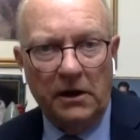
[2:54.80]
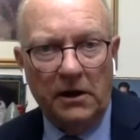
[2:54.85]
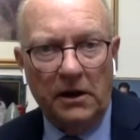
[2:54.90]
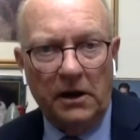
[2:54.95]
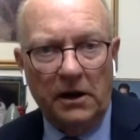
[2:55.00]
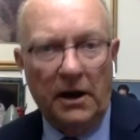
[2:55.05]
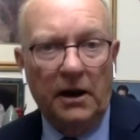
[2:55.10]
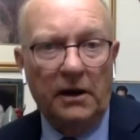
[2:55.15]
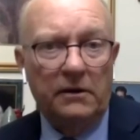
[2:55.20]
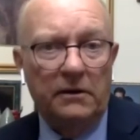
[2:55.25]

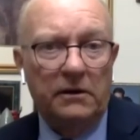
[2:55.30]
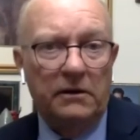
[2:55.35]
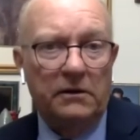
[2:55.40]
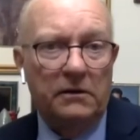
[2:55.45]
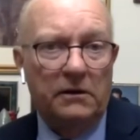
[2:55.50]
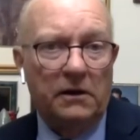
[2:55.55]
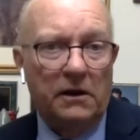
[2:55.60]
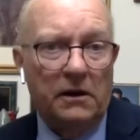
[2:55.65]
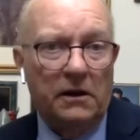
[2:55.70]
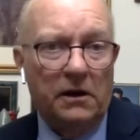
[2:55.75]
And
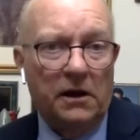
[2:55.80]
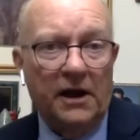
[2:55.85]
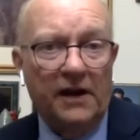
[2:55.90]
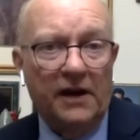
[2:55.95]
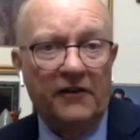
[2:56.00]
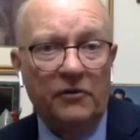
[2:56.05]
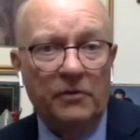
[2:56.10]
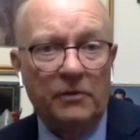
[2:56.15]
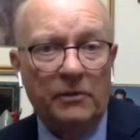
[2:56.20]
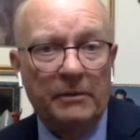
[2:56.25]
a lot
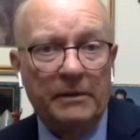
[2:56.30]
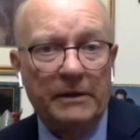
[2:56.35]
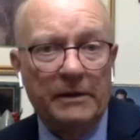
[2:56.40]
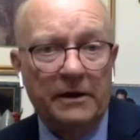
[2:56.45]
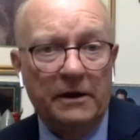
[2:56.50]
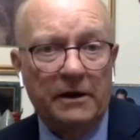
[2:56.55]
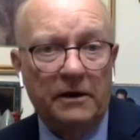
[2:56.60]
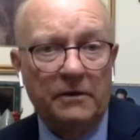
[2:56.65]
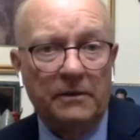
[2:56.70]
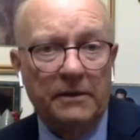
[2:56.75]
of them will be
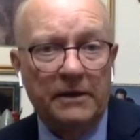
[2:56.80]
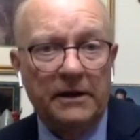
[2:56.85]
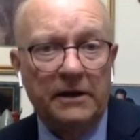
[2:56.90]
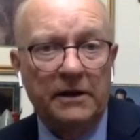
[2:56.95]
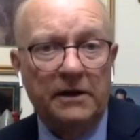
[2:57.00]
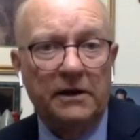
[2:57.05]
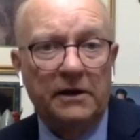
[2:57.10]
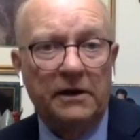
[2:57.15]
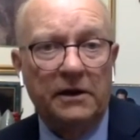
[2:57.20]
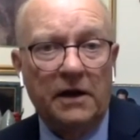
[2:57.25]
young
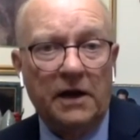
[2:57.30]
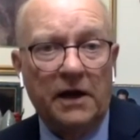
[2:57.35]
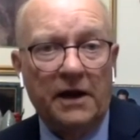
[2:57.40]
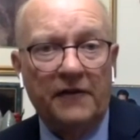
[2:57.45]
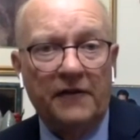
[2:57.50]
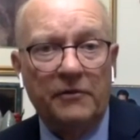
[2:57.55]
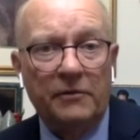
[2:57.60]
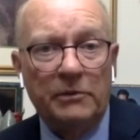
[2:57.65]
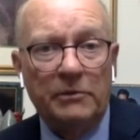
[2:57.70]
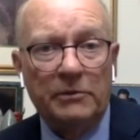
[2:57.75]
men, and a lot
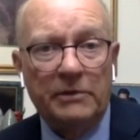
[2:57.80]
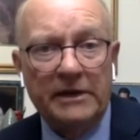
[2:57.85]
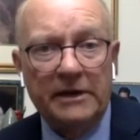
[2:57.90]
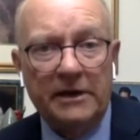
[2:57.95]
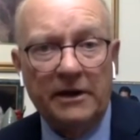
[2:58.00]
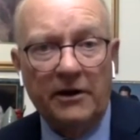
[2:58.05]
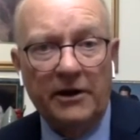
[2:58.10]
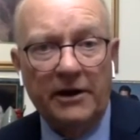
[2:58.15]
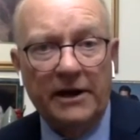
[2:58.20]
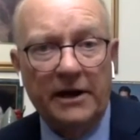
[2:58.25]
of them will be
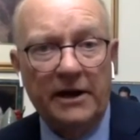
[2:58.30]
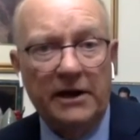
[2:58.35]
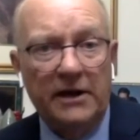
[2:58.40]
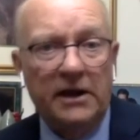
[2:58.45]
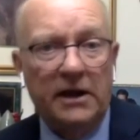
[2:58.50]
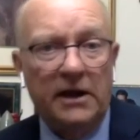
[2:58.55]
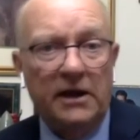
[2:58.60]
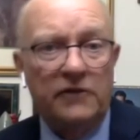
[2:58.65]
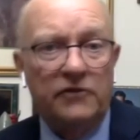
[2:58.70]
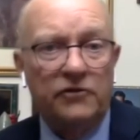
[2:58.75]
carrying
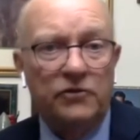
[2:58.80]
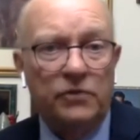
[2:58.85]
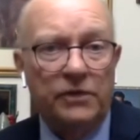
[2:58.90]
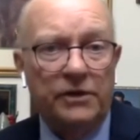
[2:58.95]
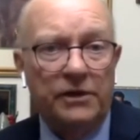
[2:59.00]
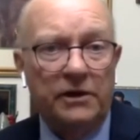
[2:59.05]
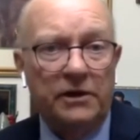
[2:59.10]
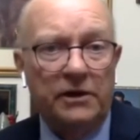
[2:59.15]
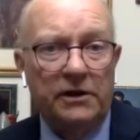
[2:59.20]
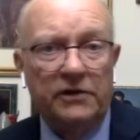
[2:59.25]
AKs with
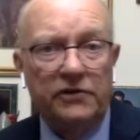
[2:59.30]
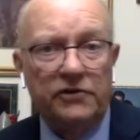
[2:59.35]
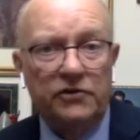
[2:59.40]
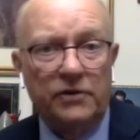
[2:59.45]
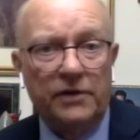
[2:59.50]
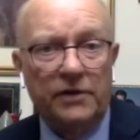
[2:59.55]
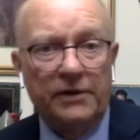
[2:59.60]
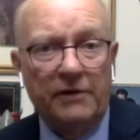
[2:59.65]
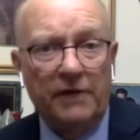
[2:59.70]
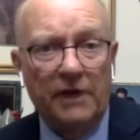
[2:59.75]
at least
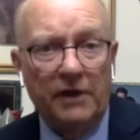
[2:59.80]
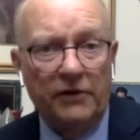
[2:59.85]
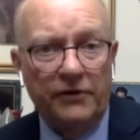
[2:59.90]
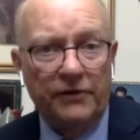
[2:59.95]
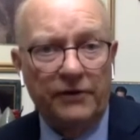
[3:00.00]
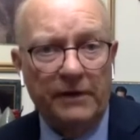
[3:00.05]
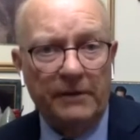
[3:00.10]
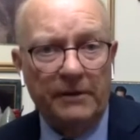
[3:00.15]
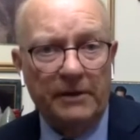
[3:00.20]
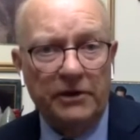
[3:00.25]
20 rounds
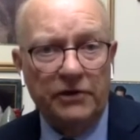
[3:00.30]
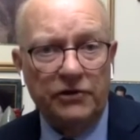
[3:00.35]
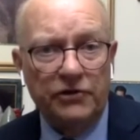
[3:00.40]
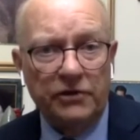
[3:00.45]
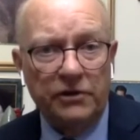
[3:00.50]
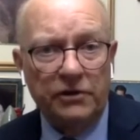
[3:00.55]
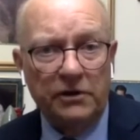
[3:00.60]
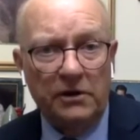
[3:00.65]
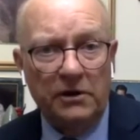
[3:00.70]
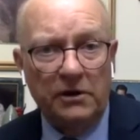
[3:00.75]
of
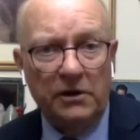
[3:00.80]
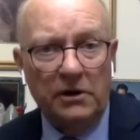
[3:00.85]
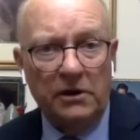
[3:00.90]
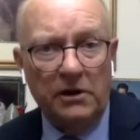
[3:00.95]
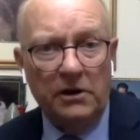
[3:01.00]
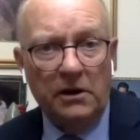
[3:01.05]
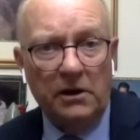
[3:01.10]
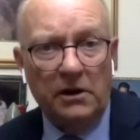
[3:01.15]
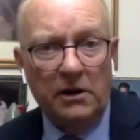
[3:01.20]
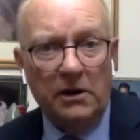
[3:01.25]
ammunition.
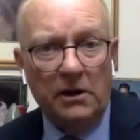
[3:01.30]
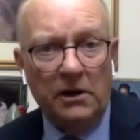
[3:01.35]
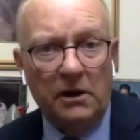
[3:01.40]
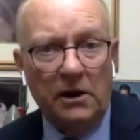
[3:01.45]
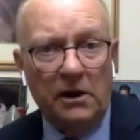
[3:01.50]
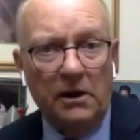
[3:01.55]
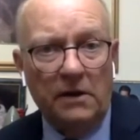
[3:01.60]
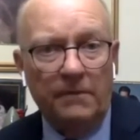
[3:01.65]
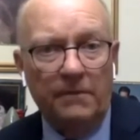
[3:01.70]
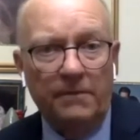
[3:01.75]

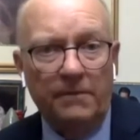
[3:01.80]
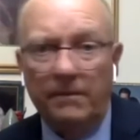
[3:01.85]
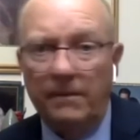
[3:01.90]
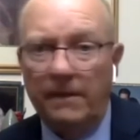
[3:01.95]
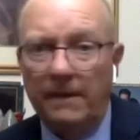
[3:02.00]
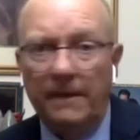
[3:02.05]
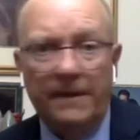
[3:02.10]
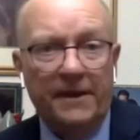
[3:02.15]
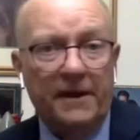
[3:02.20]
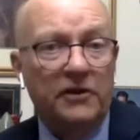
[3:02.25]
Um,
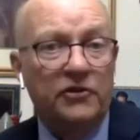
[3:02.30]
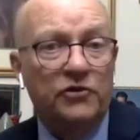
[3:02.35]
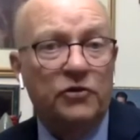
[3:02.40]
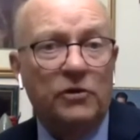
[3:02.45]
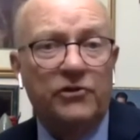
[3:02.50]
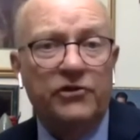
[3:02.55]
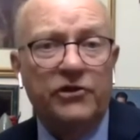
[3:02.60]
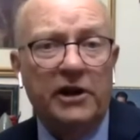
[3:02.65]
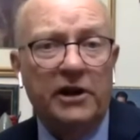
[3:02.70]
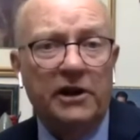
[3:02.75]
the things
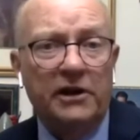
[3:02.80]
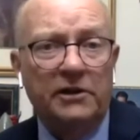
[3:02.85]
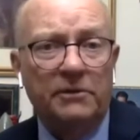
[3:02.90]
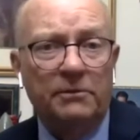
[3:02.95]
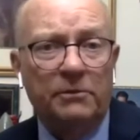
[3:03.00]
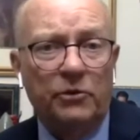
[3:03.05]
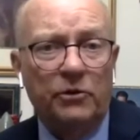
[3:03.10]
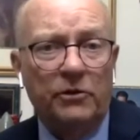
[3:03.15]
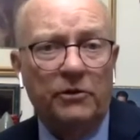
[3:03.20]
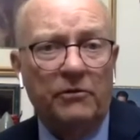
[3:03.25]
we're seeing at the
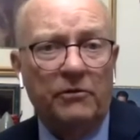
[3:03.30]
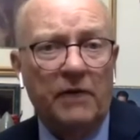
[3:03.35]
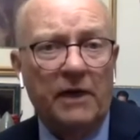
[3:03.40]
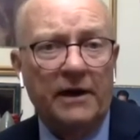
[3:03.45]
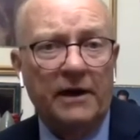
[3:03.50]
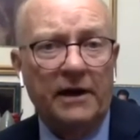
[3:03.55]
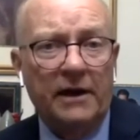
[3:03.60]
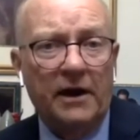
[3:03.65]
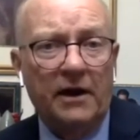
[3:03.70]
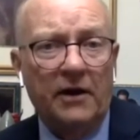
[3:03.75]
border
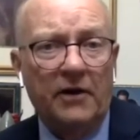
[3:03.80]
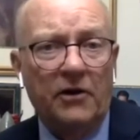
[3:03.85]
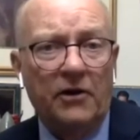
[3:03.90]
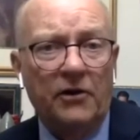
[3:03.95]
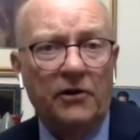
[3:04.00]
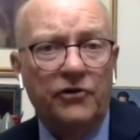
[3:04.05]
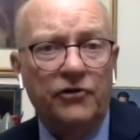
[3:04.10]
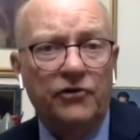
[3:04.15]
right now are